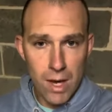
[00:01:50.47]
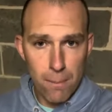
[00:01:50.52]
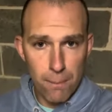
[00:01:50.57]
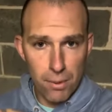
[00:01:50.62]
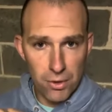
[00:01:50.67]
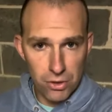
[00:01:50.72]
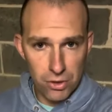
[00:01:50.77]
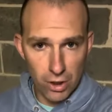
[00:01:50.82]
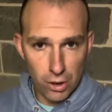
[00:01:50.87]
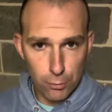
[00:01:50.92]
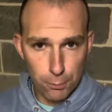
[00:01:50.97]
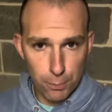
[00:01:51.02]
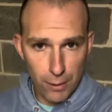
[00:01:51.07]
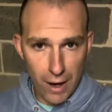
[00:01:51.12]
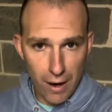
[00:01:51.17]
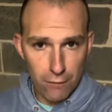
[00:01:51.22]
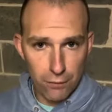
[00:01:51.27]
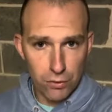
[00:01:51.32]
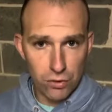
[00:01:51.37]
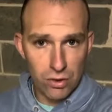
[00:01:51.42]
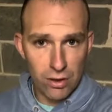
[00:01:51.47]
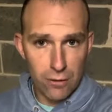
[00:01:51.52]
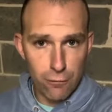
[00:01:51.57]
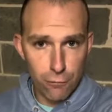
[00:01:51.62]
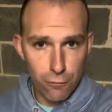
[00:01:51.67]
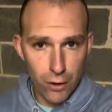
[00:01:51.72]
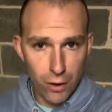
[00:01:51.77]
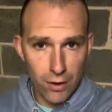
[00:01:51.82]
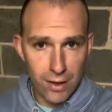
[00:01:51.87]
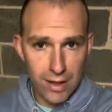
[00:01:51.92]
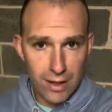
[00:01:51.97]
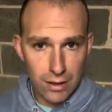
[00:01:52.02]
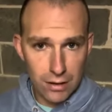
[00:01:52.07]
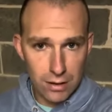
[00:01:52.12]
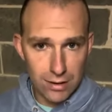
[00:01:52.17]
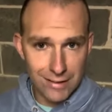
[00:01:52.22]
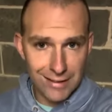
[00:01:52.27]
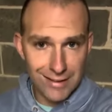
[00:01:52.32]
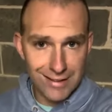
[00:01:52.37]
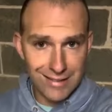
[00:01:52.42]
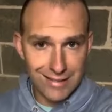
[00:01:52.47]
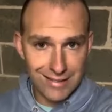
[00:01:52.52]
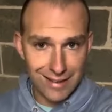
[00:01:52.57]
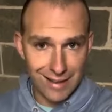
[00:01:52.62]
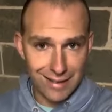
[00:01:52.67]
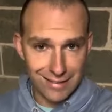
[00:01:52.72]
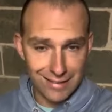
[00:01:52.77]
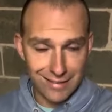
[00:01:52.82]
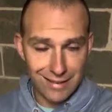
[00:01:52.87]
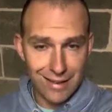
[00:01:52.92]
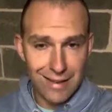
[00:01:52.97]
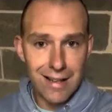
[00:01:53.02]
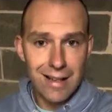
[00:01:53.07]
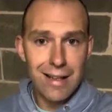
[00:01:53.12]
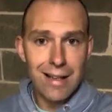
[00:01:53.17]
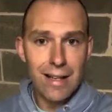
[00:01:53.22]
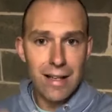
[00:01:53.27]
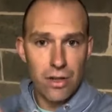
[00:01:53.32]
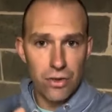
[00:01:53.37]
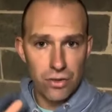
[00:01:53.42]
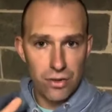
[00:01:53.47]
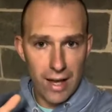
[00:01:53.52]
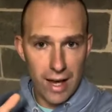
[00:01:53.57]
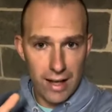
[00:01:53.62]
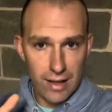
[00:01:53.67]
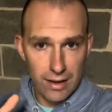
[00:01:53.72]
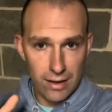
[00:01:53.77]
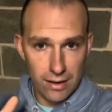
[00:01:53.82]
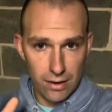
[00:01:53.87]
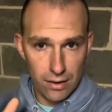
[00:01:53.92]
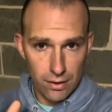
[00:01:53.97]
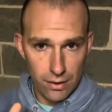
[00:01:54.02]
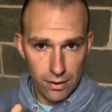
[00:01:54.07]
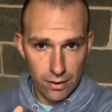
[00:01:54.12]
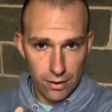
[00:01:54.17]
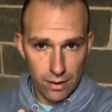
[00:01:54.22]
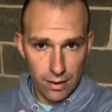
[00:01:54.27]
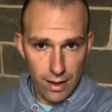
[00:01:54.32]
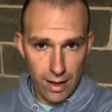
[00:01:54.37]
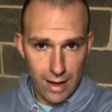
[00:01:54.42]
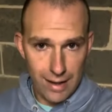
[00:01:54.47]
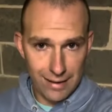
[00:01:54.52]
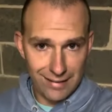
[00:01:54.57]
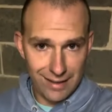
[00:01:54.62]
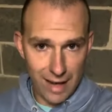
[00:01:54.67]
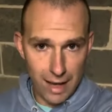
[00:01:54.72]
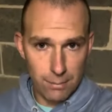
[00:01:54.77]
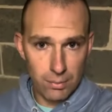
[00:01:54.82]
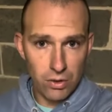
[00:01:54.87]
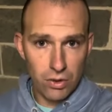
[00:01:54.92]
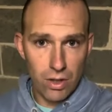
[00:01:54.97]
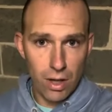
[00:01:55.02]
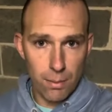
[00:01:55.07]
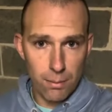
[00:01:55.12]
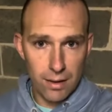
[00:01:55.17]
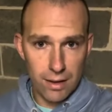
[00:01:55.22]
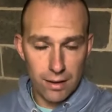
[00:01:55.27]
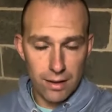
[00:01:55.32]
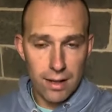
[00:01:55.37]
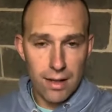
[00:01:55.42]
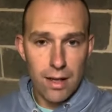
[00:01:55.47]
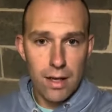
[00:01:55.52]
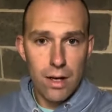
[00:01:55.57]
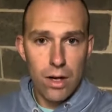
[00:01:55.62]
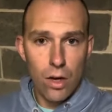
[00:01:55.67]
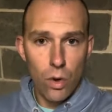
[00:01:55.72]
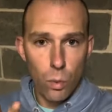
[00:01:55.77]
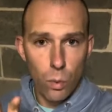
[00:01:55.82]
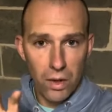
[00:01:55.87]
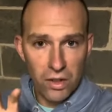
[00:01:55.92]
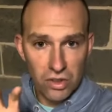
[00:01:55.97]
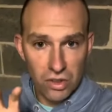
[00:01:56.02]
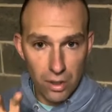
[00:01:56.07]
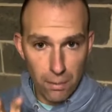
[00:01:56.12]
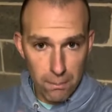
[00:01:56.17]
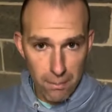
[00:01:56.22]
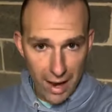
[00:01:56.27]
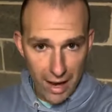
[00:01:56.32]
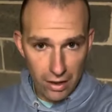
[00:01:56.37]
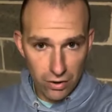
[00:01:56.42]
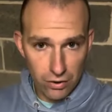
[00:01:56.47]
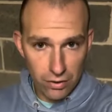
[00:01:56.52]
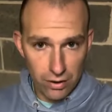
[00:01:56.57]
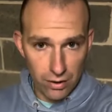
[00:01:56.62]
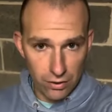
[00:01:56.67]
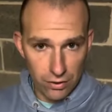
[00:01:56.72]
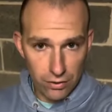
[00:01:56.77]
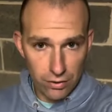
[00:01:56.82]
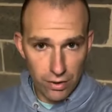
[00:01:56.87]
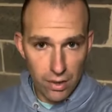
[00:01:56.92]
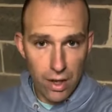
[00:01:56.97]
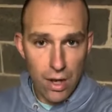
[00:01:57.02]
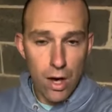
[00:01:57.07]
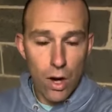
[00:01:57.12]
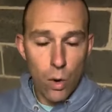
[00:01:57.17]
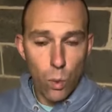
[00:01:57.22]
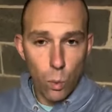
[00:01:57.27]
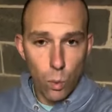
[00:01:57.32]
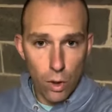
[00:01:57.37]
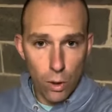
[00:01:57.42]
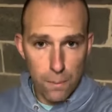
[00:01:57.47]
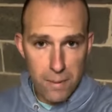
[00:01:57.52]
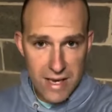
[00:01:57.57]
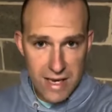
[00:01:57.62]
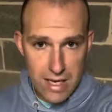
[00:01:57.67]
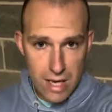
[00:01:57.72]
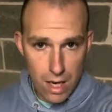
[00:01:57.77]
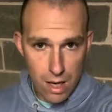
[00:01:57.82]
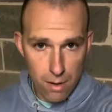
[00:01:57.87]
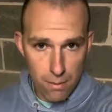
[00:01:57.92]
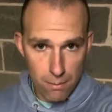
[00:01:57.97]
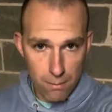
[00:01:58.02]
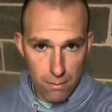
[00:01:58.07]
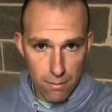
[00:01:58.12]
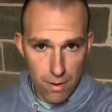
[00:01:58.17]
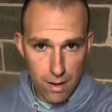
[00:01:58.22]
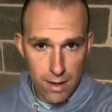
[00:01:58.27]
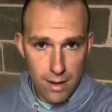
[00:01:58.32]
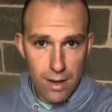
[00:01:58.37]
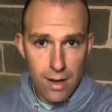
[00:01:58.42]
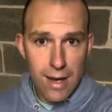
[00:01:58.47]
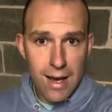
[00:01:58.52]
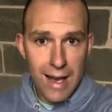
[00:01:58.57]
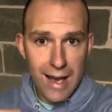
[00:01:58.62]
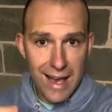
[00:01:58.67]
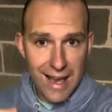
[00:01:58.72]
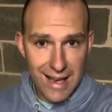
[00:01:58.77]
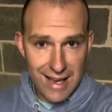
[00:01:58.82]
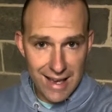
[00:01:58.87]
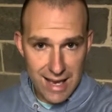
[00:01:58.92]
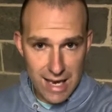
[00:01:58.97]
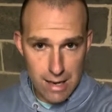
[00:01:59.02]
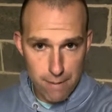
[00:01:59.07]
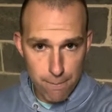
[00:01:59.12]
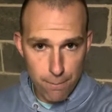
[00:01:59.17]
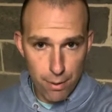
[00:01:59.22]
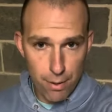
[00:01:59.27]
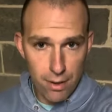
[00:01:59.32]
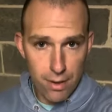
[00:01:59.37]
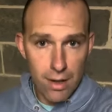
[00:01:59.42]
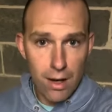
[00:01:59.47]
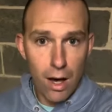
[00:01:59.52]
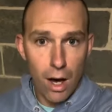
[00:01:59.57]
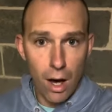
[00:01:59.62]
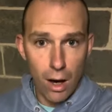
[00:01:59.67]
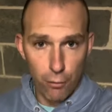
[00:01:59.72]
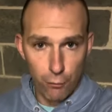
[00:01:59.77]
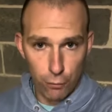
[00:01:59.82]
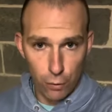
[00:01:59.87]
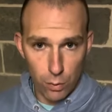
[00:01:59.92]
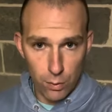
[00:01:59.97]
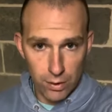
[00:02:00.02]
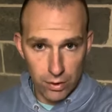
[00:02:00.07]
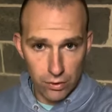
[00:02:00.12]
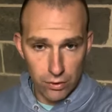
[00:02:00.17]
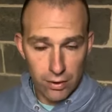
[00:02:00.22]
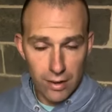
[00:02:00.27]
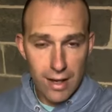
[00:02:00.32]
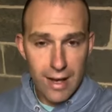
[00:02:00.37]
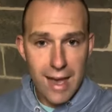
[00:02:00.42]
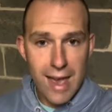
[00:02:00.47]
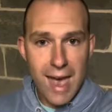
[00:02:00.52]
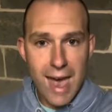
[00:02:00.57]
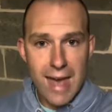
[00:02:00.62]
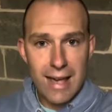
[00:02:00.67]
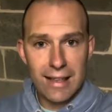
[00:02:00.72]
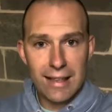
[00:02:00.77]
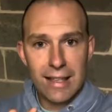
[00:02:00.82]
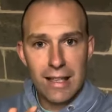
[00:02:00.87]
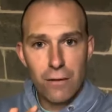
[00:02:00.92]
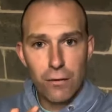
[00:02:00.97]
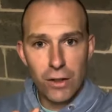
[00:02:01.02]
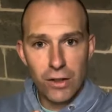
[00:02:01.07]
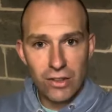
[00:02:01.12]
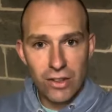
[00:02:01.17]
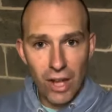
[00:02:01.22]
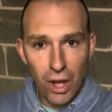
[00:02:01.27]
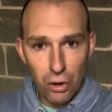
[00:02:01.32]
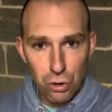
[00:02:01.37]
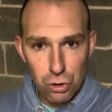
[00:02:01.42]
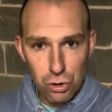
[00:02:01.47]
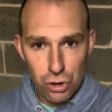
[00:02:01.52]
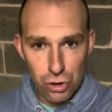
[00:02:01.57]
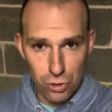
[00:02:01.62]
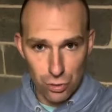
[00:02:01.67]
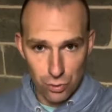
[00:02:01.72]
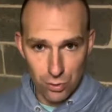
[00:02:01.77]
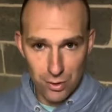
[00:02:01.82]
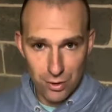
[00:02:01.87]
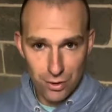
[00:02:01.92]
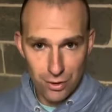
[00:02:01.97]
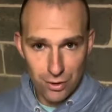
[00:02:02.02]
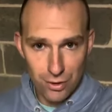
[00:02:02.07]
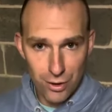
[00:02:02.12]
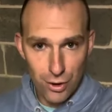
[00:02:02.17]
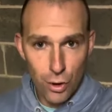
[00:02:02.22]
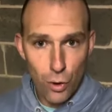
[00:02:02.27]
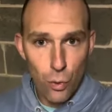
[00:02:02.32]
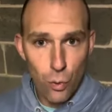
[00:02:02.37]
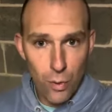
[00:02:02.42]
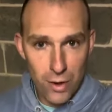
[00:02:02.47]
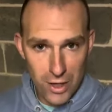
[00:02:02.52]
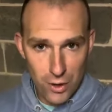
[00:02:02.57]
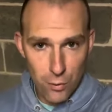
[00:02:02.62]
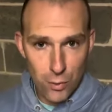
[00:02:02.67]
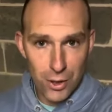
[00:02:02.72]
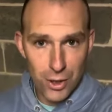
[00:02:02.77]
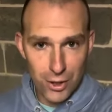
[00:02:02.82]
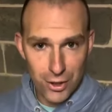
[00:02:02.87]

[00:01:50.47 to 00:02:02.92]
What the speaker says: But this prophecy very clearly states that a time is coming when Damascus will become a heap of ruins, and it even tells you when it will